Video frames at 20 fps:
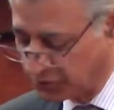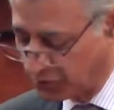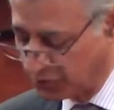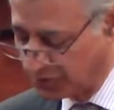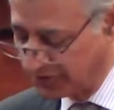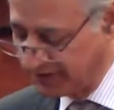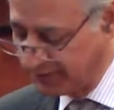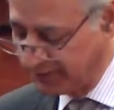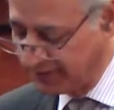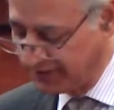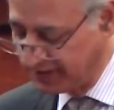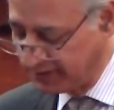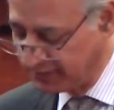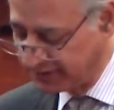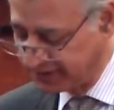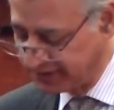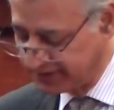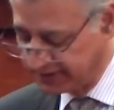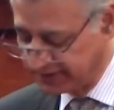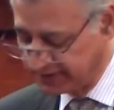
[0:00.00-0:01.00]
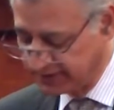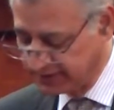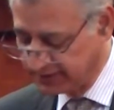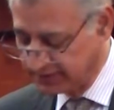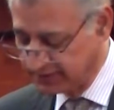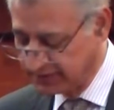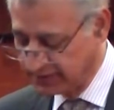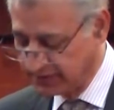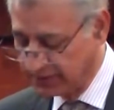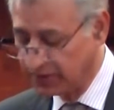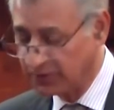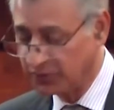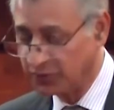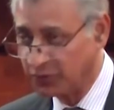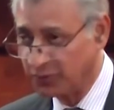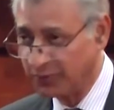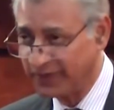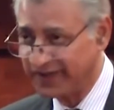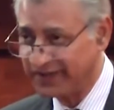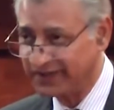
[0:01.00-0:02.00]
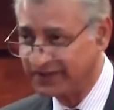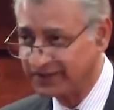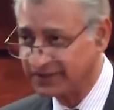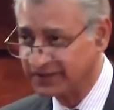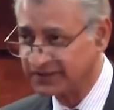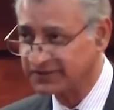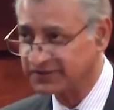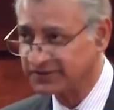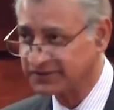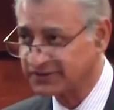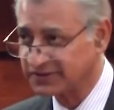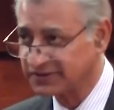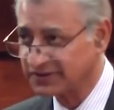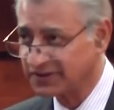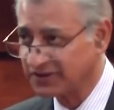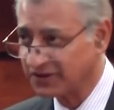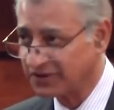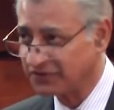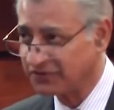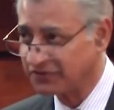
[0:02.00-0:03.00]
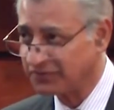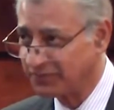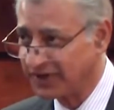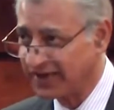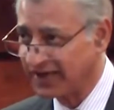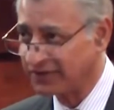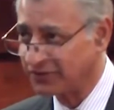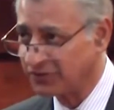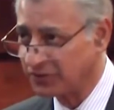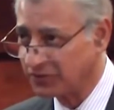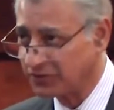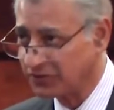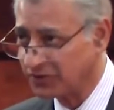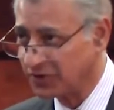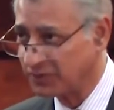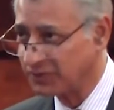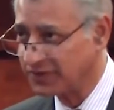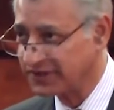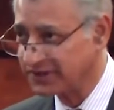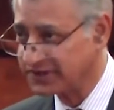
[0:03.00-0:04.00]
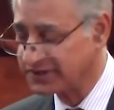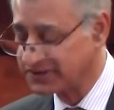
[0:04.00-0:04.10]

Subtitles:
only be limited to maintenance of macroeconomic